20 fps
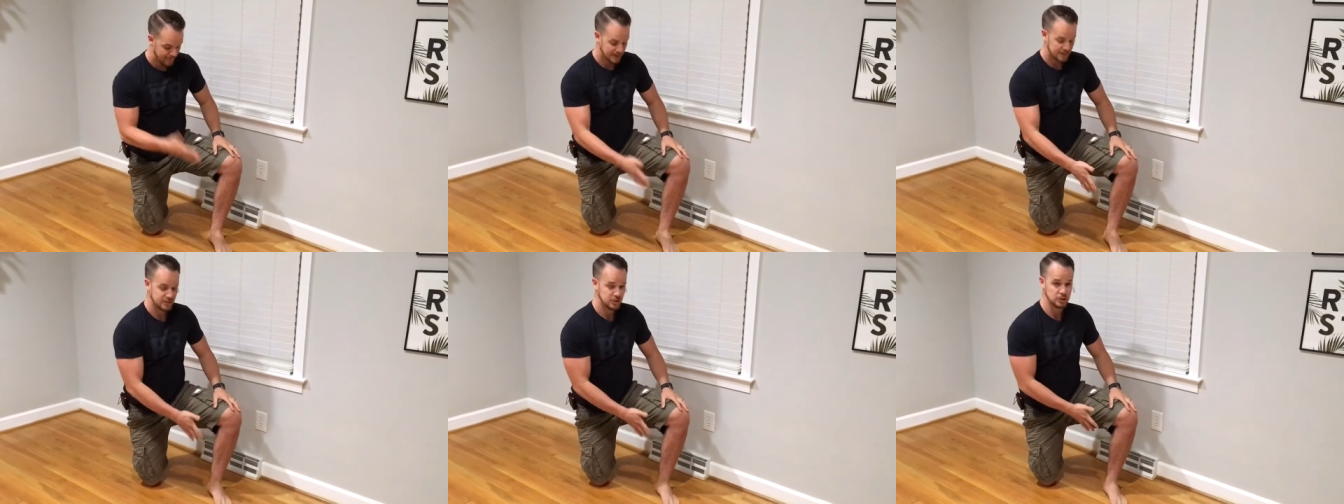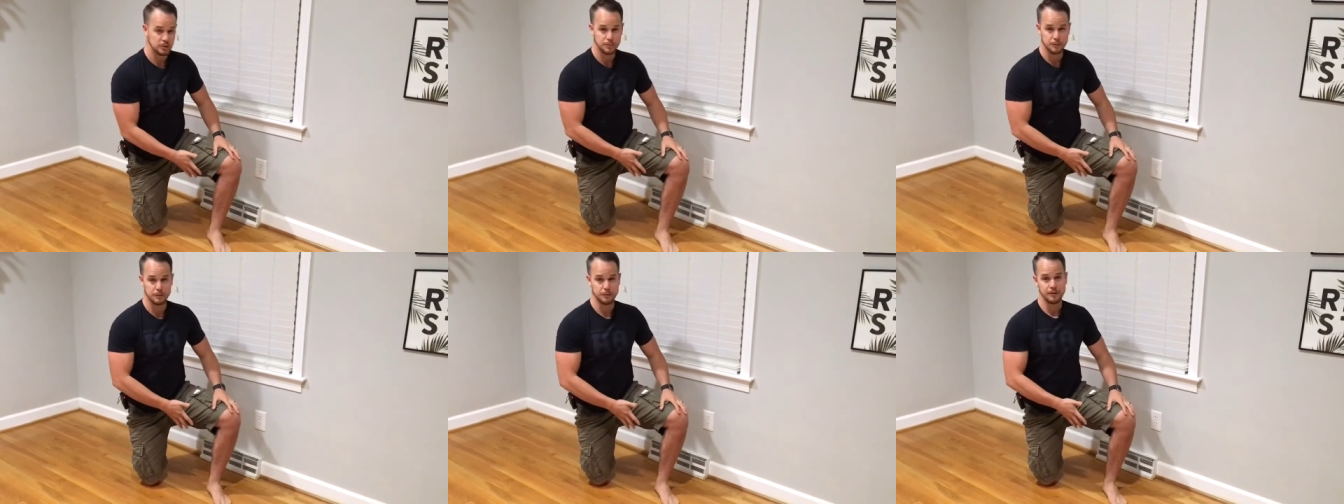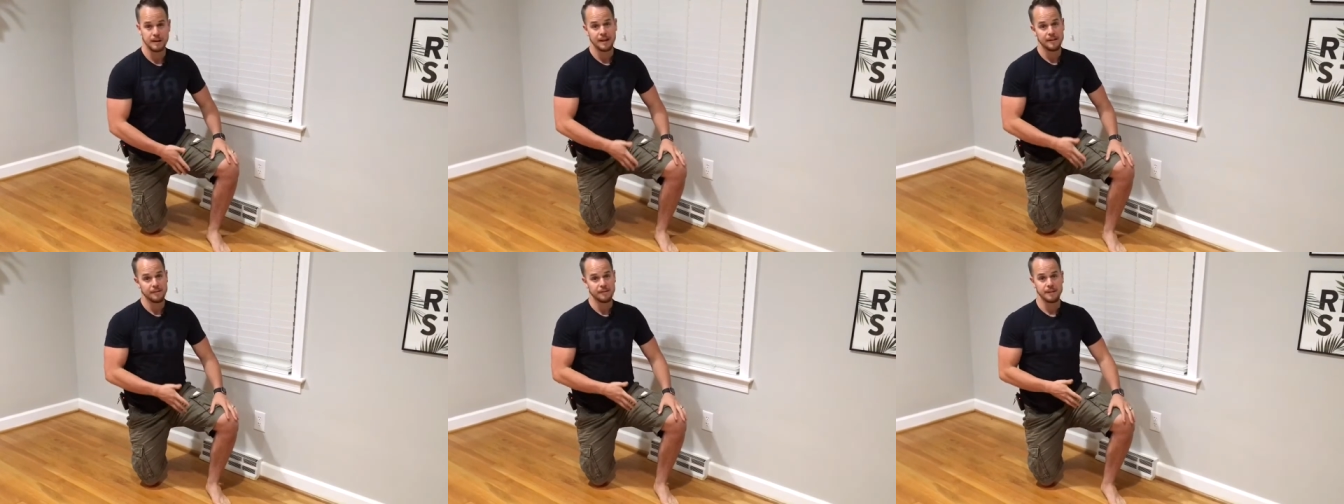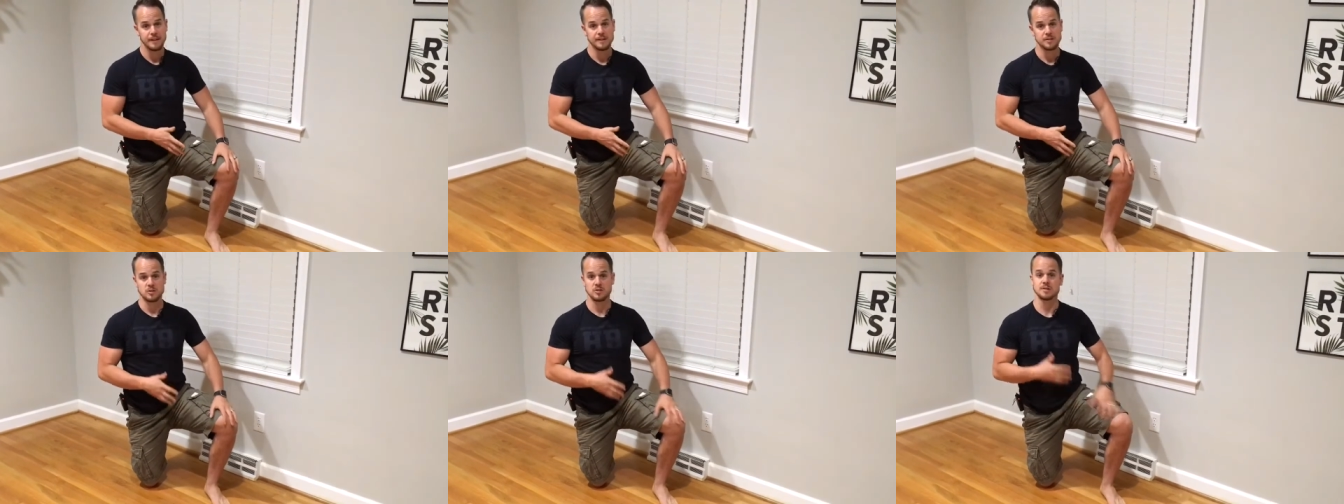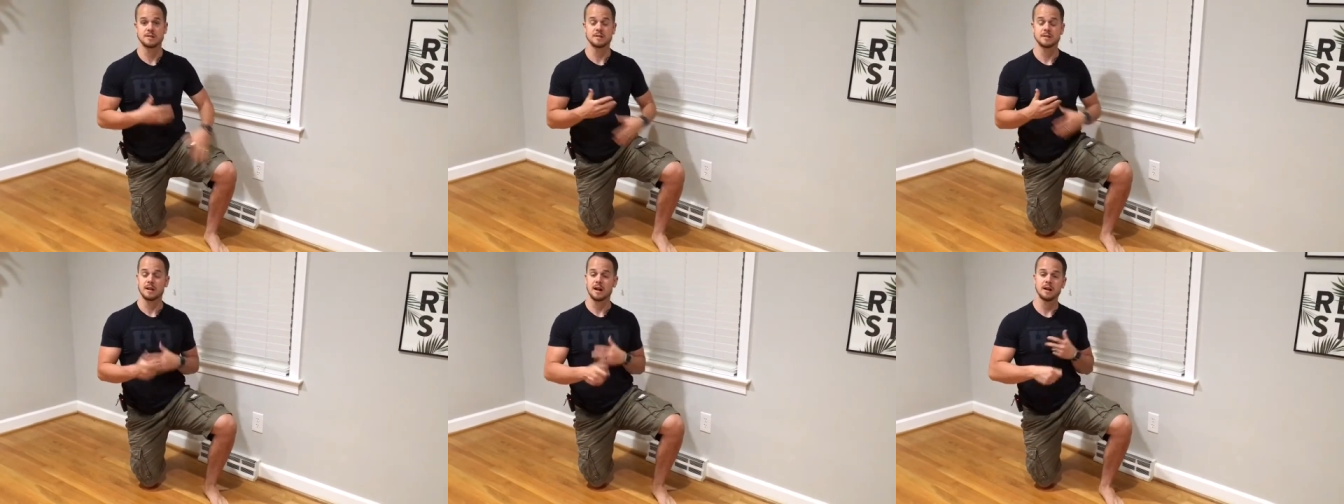got super flat feet, so
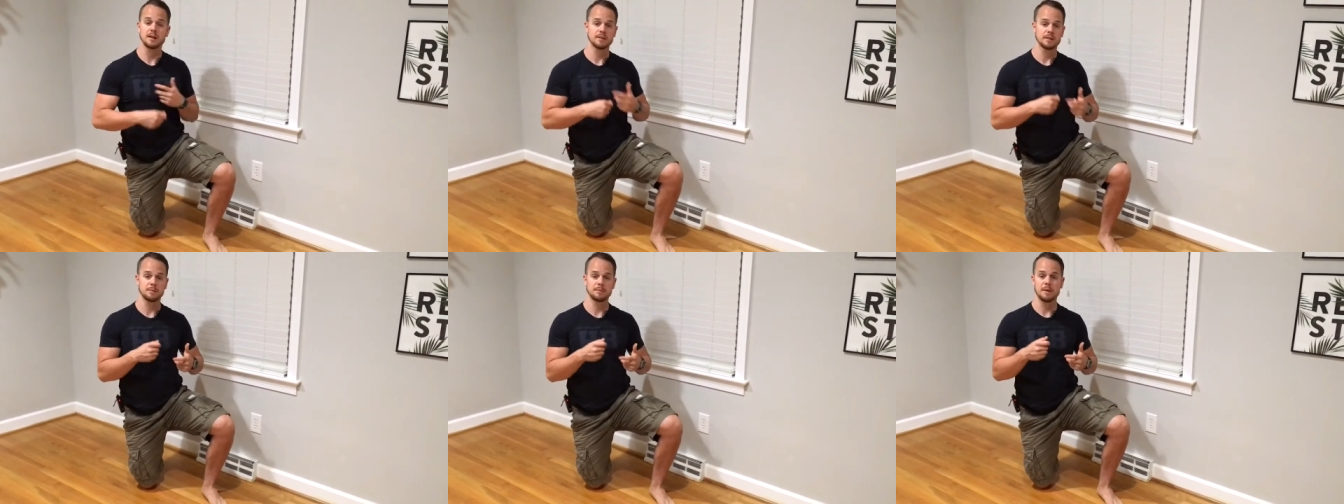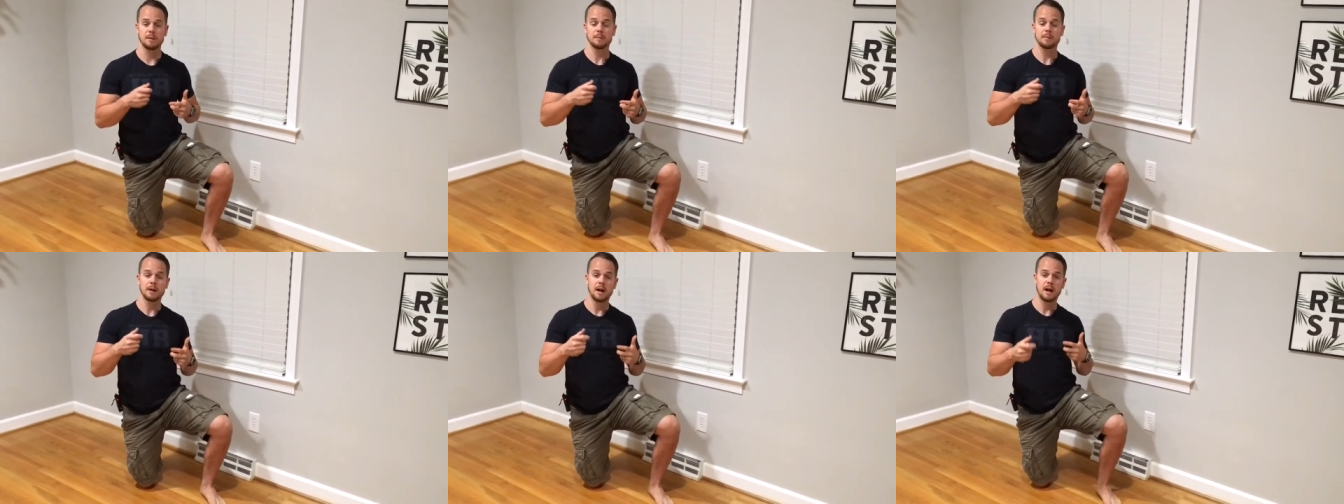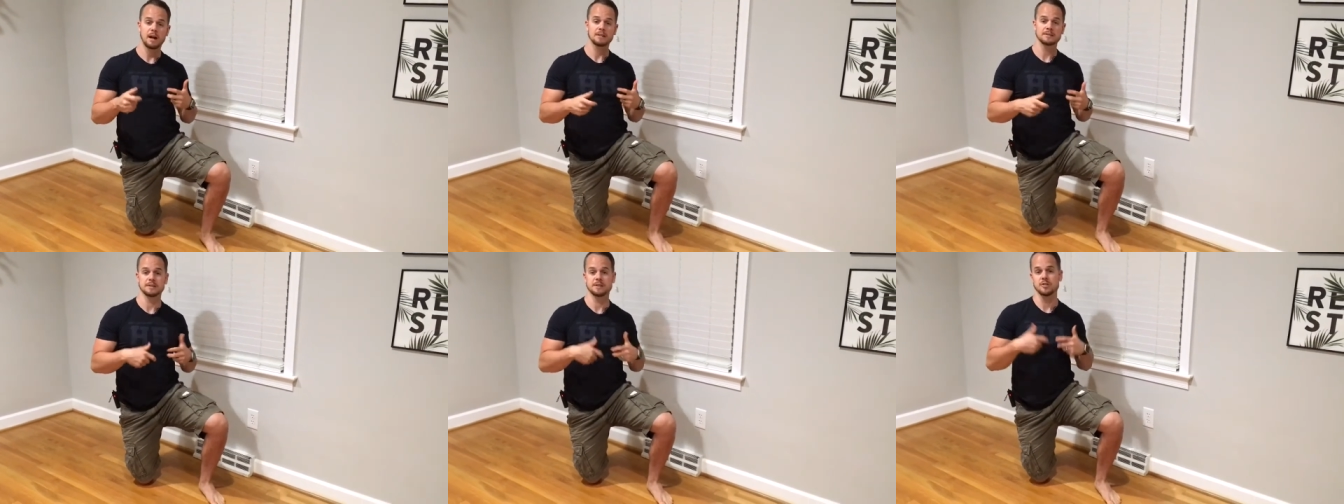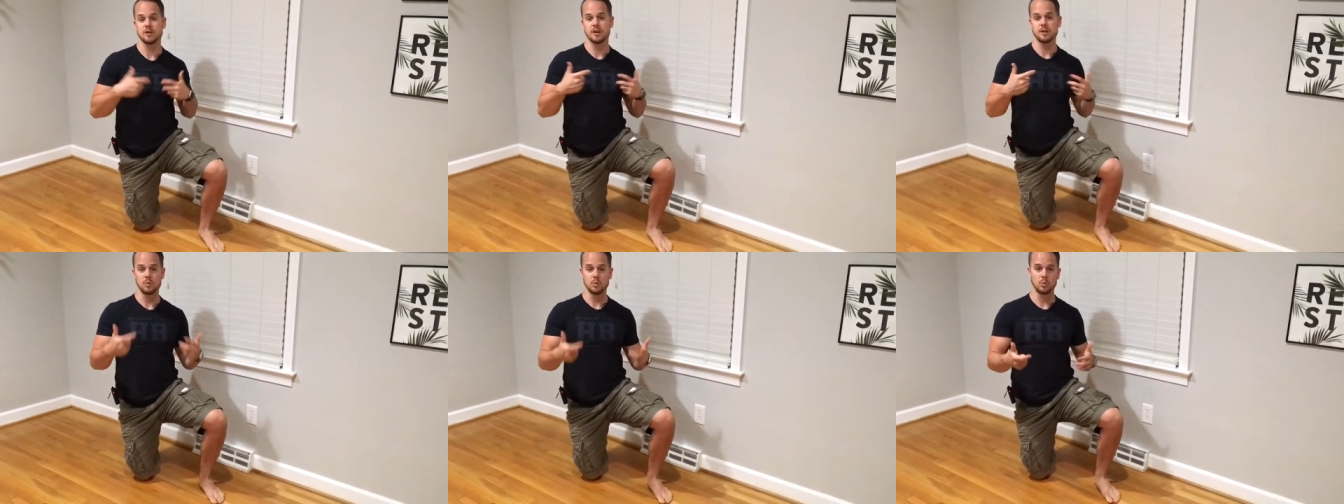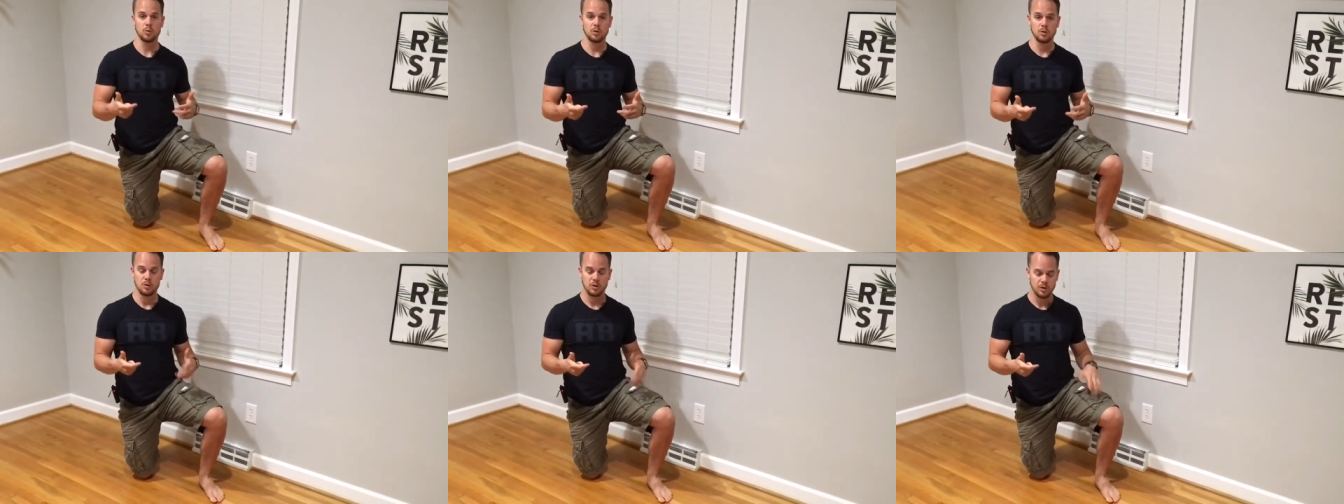it's something I'm constantly trying to
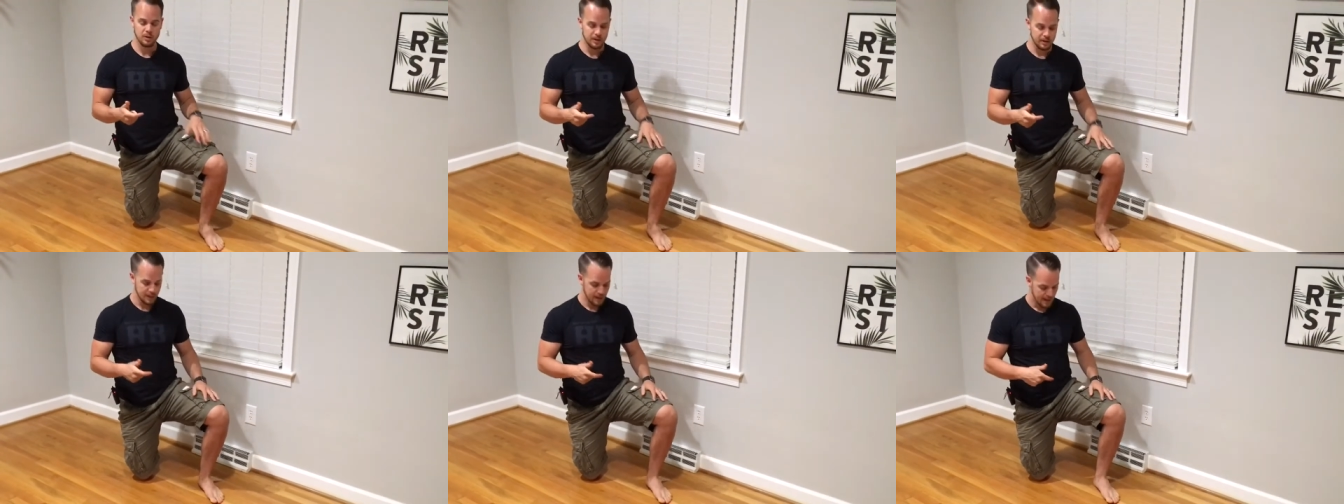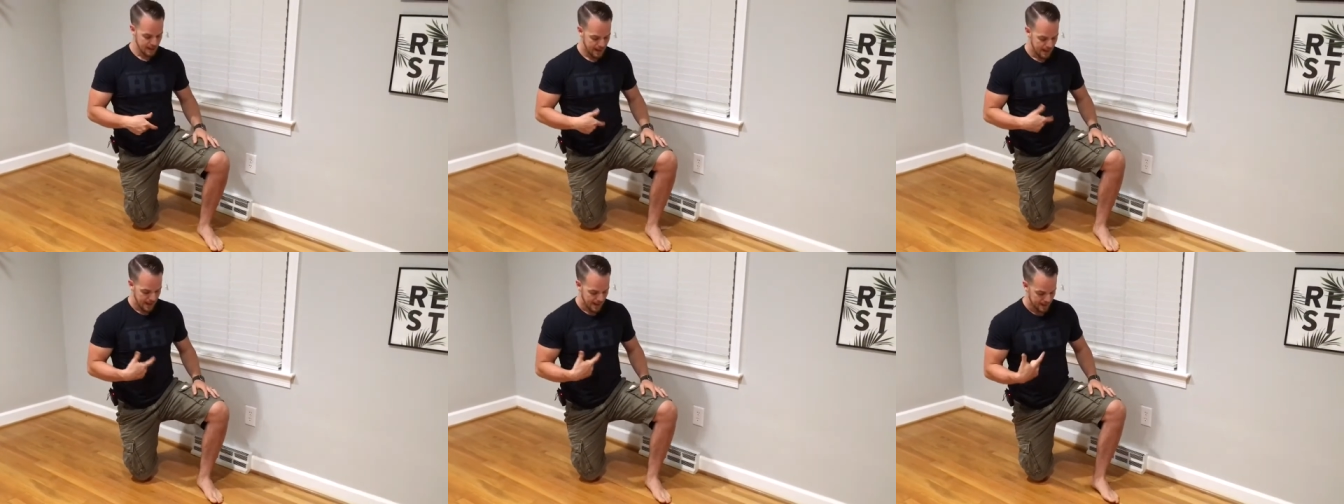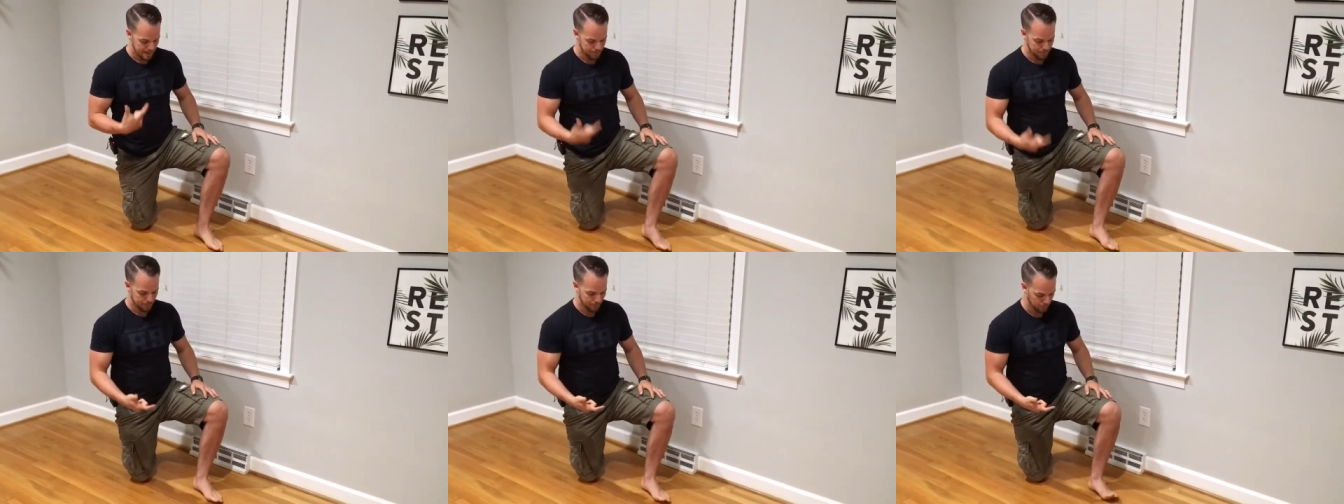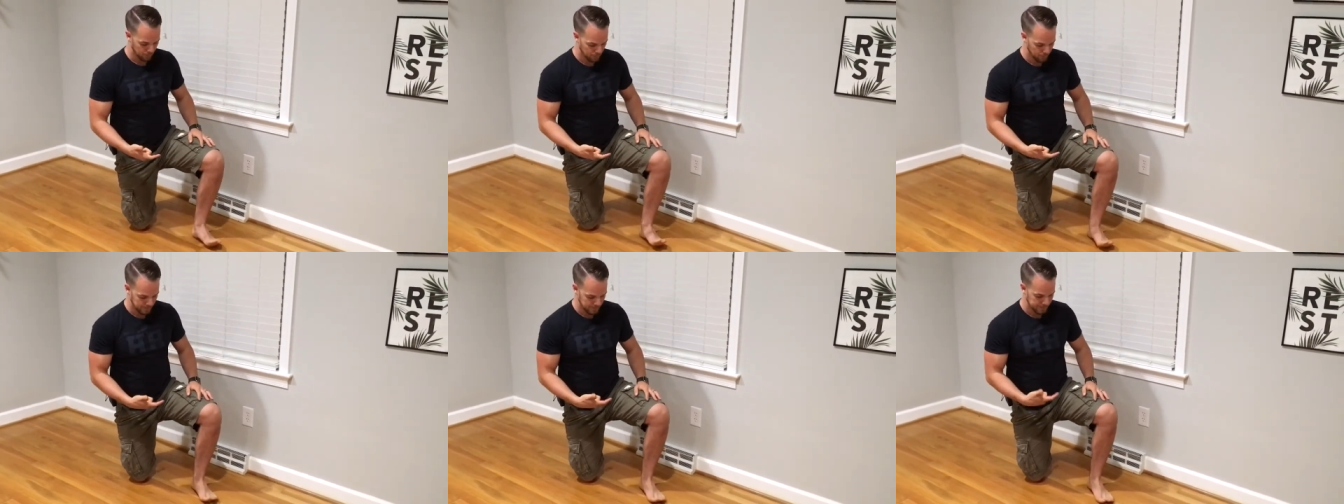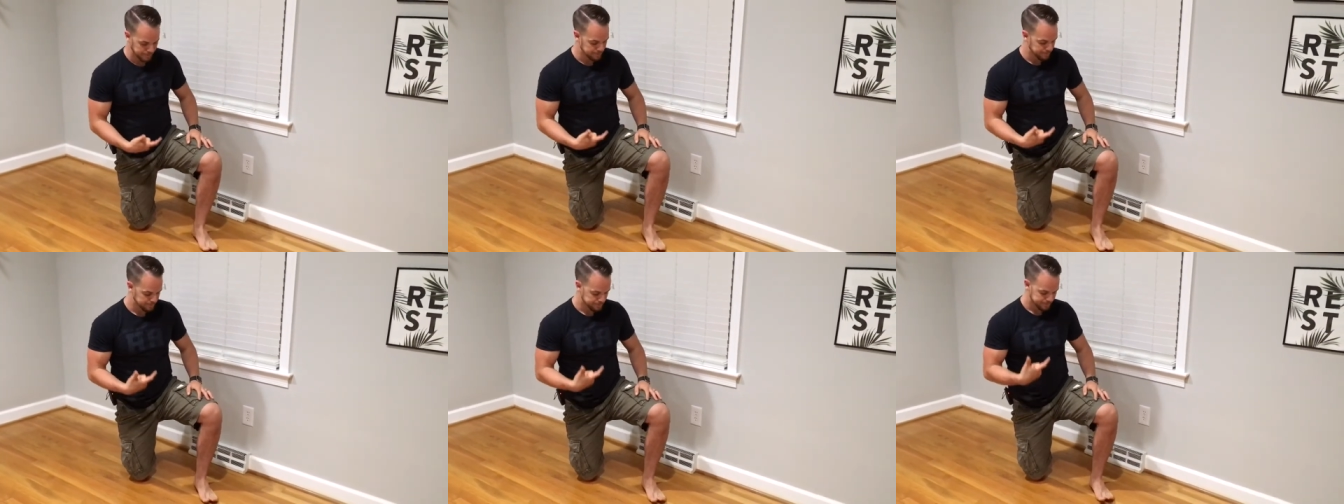work on and
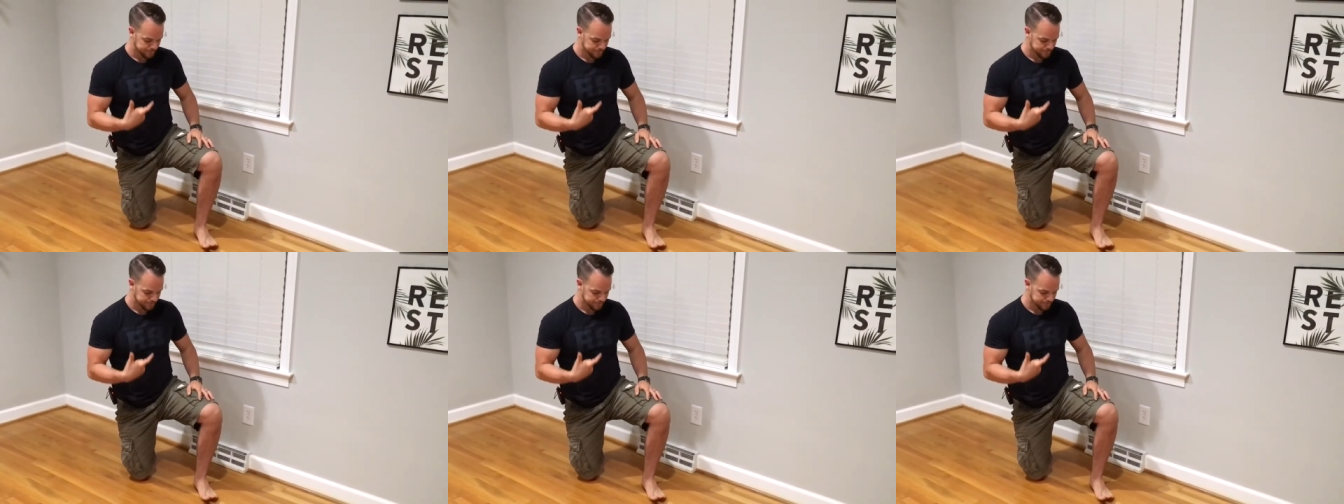improving.